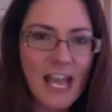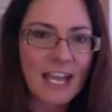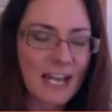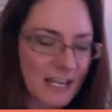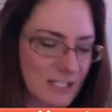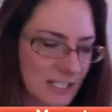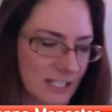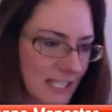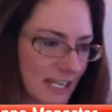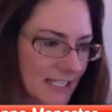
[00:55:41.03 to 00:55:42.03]
and I'd
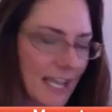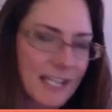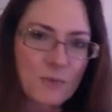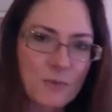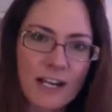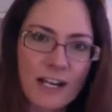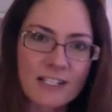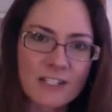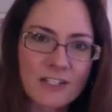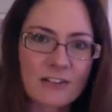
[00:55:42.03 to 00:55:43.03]
just like to ask, what
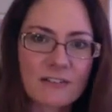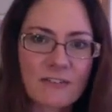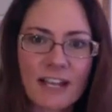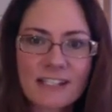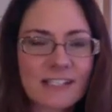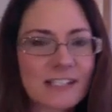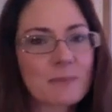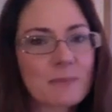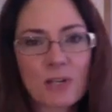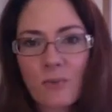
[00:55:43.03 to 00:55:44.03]
is your advice to
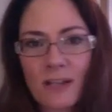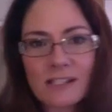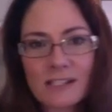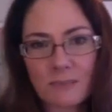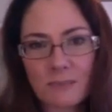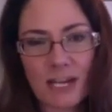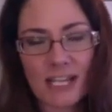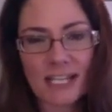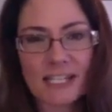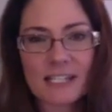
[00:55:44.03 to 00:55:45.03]
someone who wants to
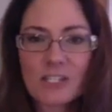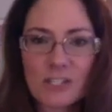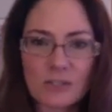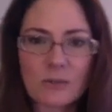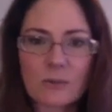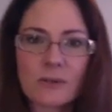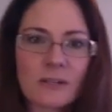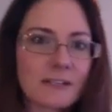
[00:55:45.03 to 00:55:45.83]
break into